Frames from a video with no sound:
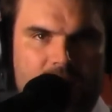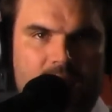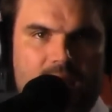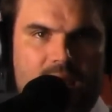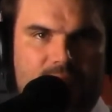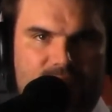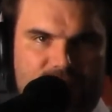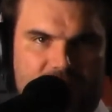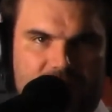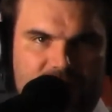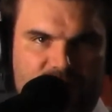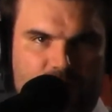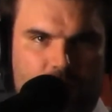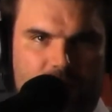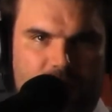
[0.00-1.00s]
And
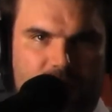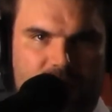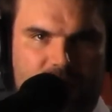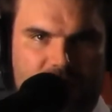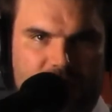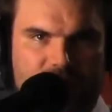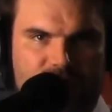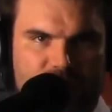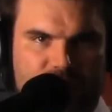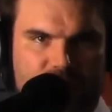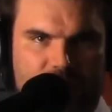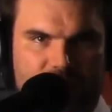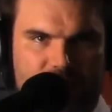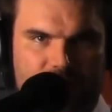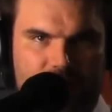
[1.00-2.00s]
that's what the left is
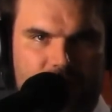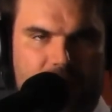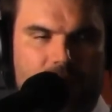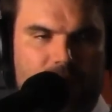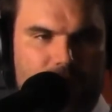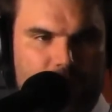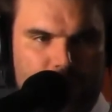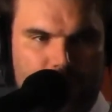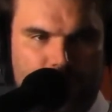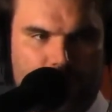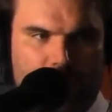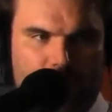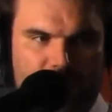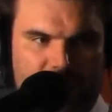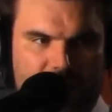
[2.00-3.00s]
trying to do now. And their new
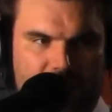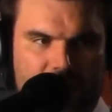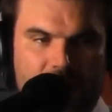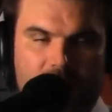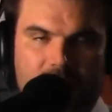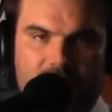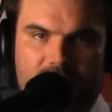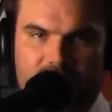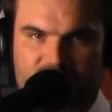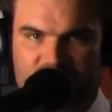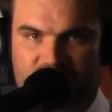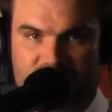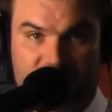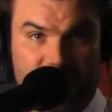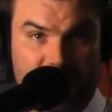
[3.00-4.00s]
formula is to
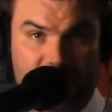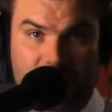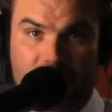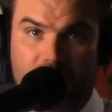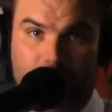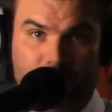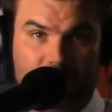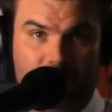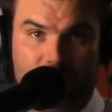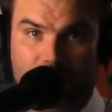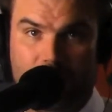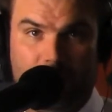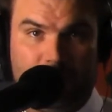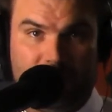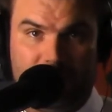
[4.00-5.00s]
just get a couple of
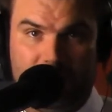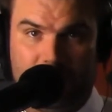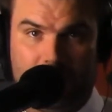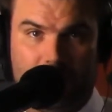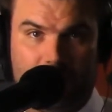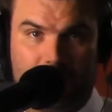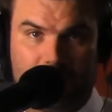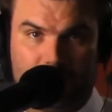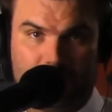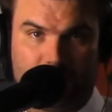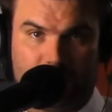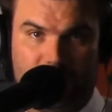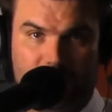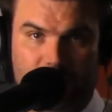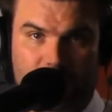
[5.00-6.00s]
opinion articles
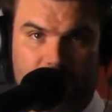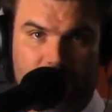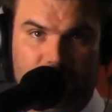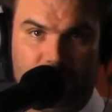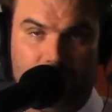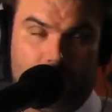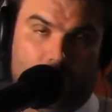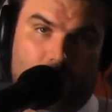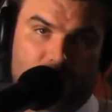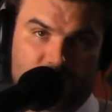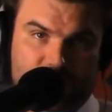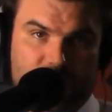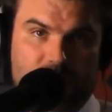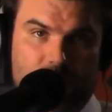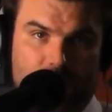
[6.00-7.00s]
written about you,
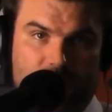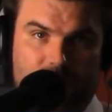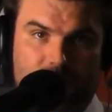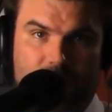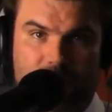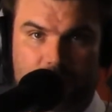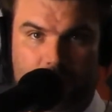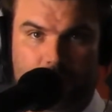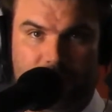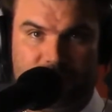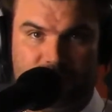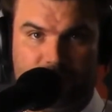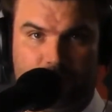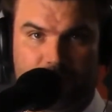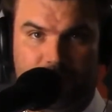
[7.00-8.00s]
questioning whether or not you're a white
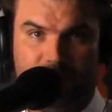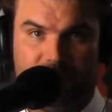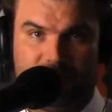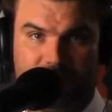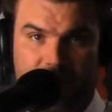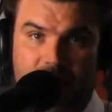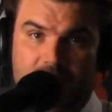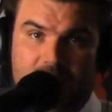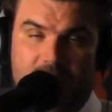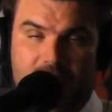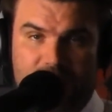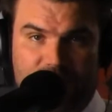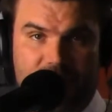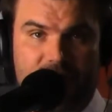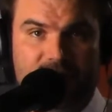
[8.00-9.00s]
supremacist.
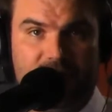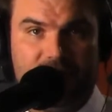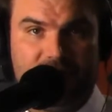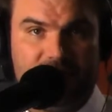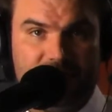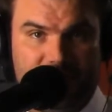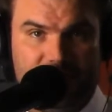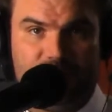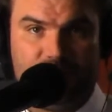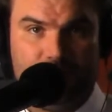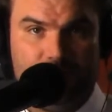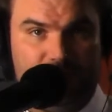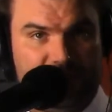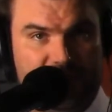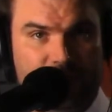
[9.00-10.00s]
And then they can get
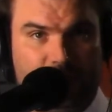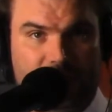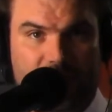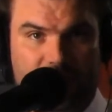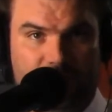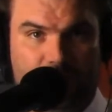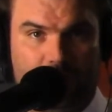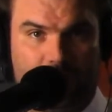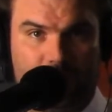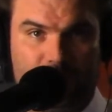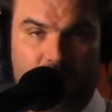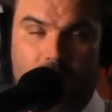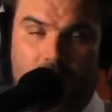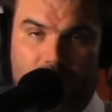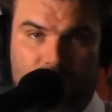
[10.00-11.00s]
you deplatformed
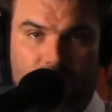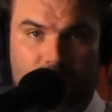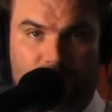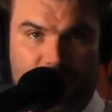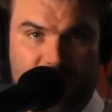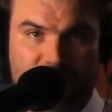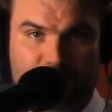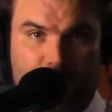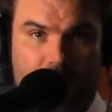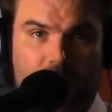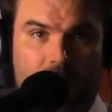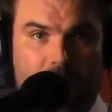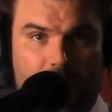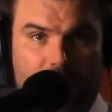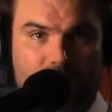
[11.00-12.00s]
off of
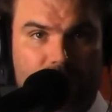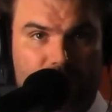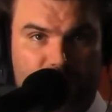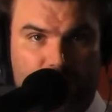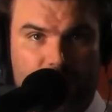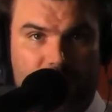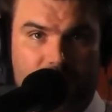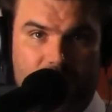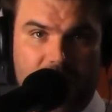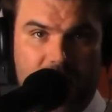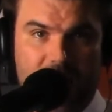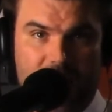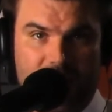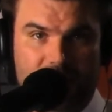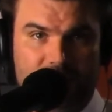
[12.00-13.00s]
Facebook, off of Twitter,
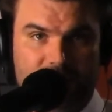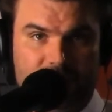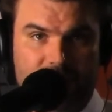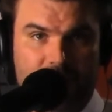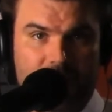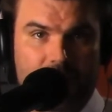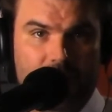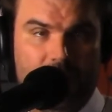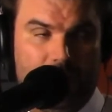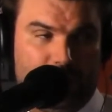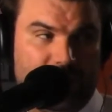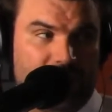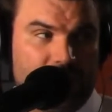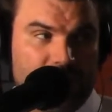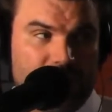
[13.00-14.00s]
and
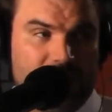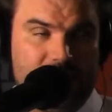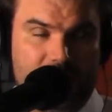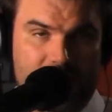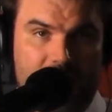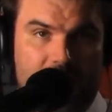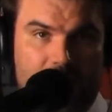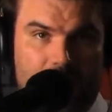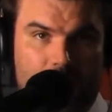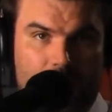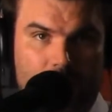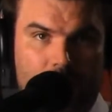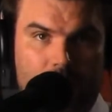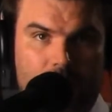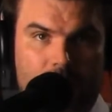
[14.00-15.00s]
apparently
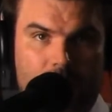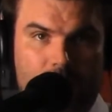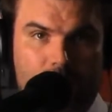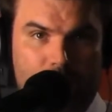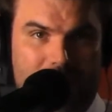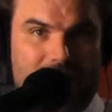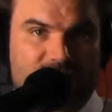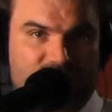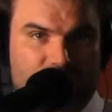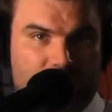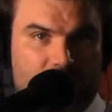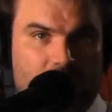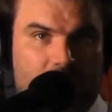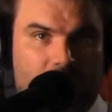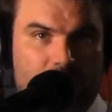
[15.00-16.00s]
now
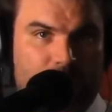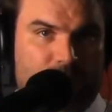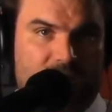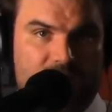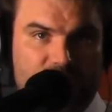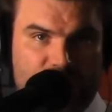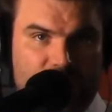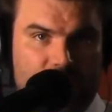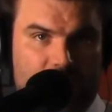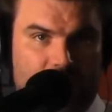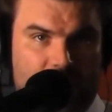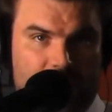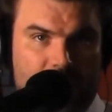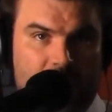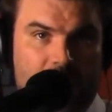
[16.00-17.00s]
MasterCard,
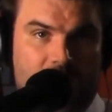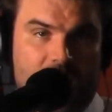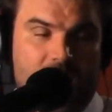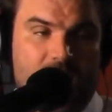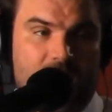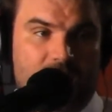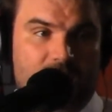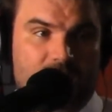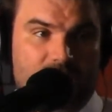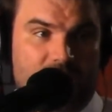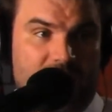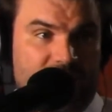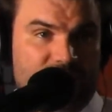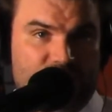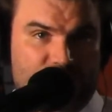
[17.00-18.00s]
Patreon, and,
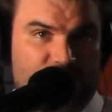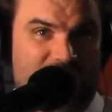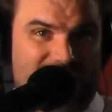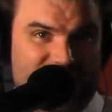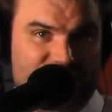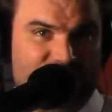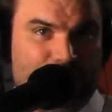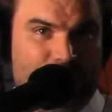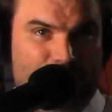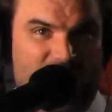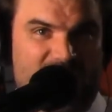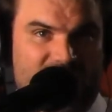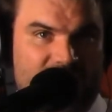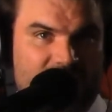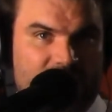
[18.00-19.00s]
and Chase
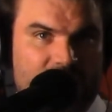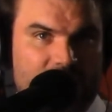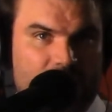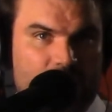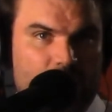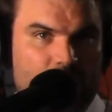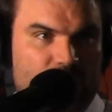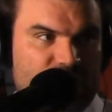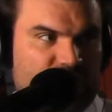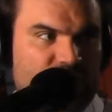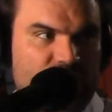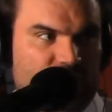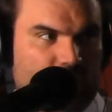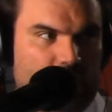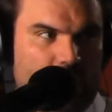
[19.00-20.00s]
Bank, which
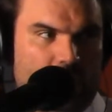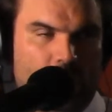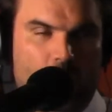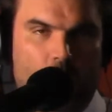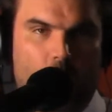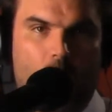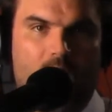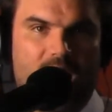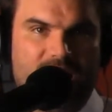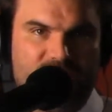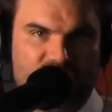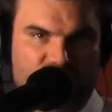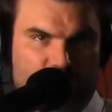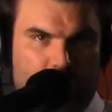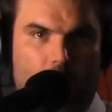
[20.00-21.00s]
control
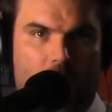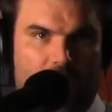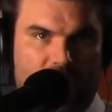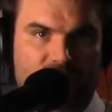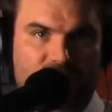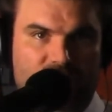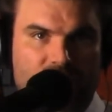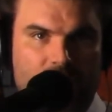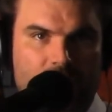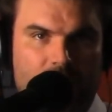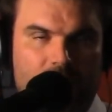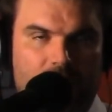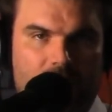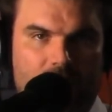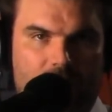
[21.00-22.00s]
wide swaths
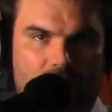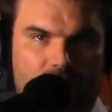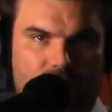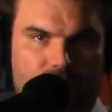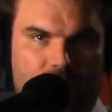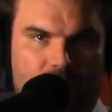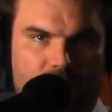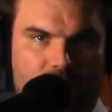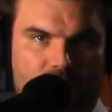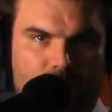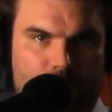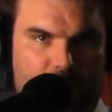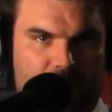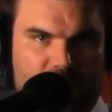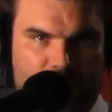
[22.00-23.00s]
of, of,
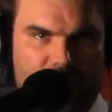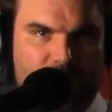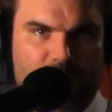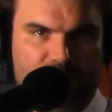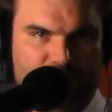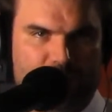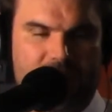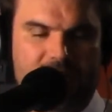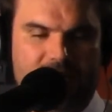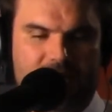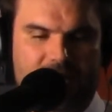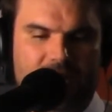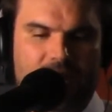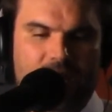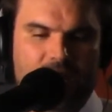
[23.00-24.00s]
of people's
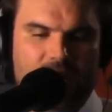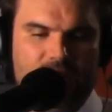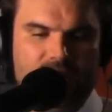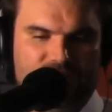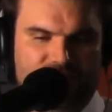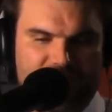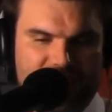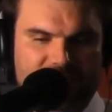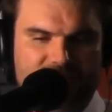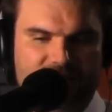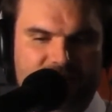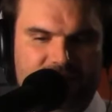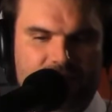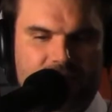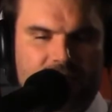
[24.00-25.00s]
banking.
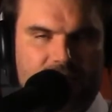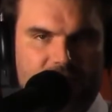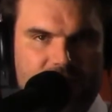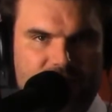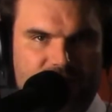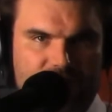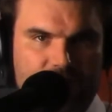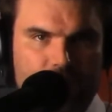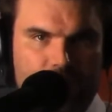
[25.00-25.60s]
This is the new